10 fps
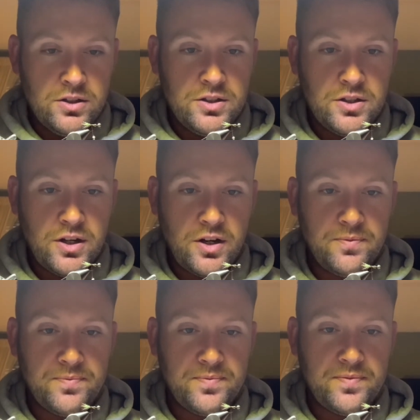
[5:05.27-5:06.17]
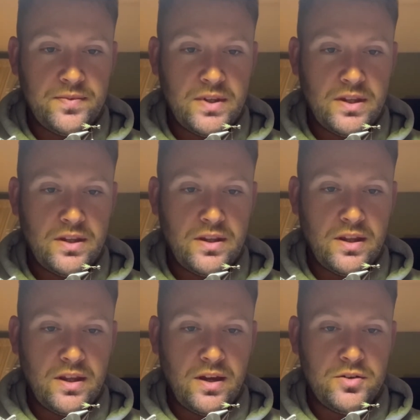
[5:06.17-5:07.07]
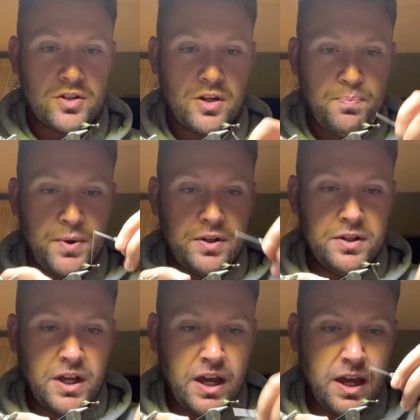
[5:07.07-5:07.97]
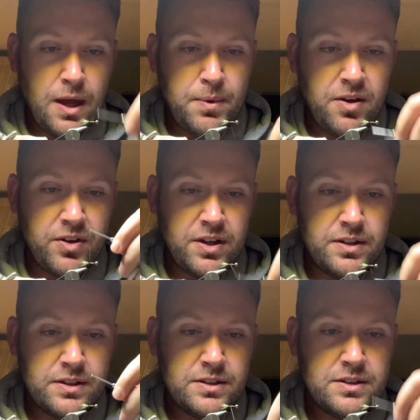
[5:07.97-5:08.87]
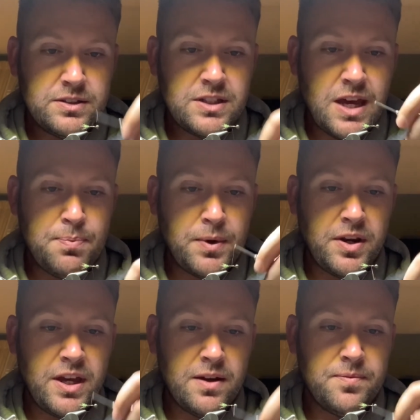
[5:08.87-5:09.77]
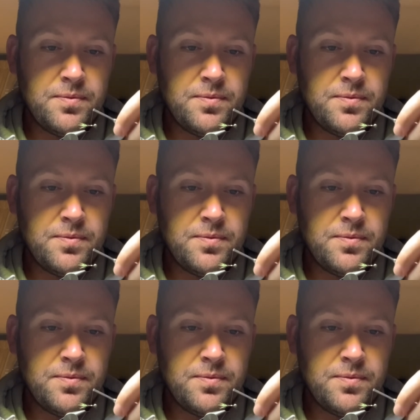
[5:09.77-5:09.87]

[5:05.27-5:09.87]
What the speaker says: So I'm just going to build a bit of a taper here.